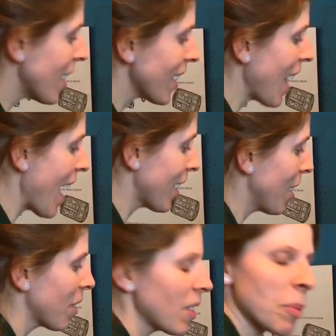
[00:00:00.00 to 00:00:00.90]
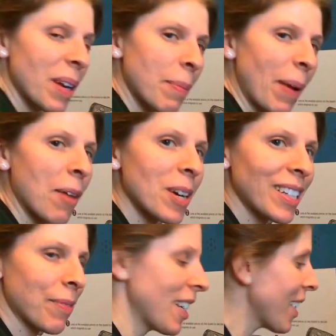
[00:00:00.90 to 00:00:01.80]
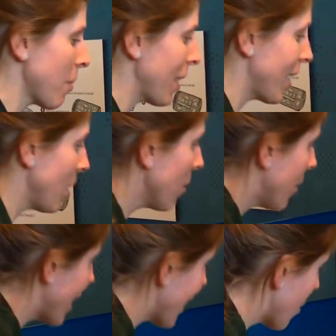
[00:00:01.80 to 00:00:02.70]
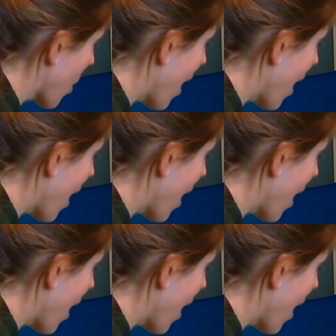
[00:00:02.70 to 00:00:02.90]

it's going to ask you a little bit about what different exhibits you visited